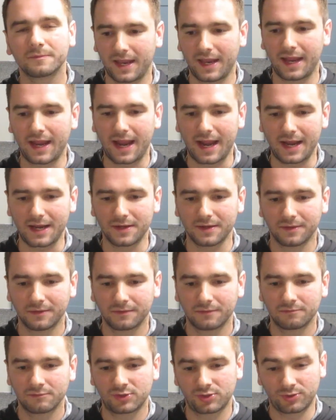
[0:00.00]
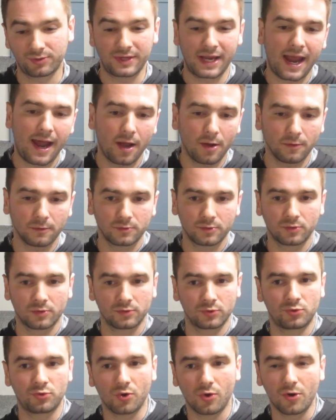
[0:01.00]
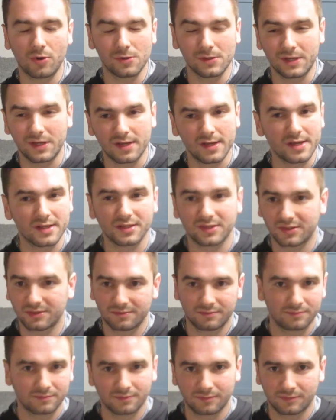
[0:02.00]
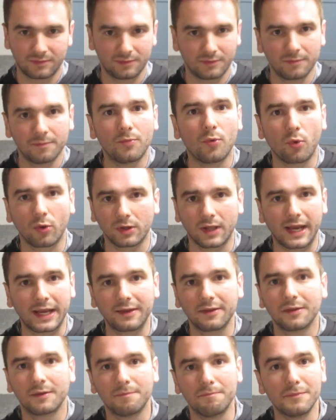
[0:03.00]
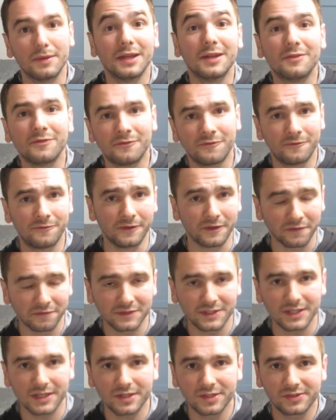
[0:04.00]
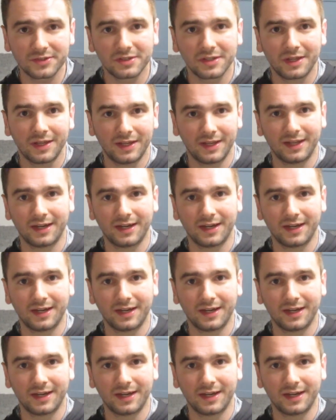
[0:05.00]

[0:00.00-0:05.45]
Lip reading: And so now Joel is more like mid-50s.